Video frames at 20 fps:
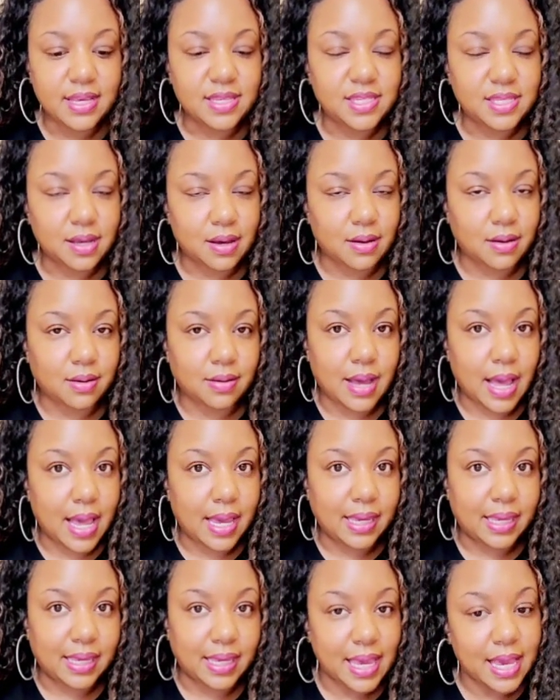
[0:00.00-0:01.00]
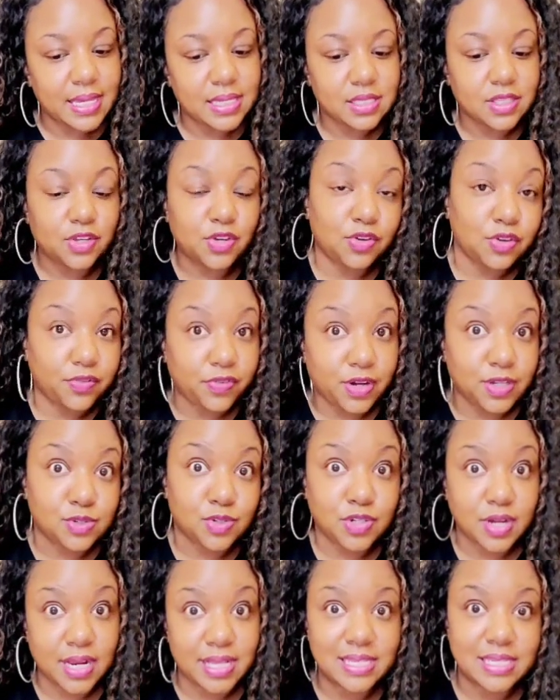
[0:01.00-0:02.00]
So I guess the universe
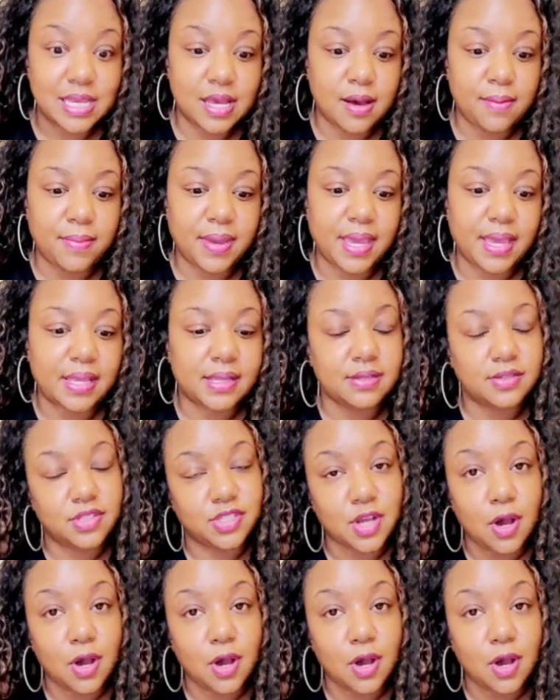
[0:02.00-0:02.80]
is trying to tell me,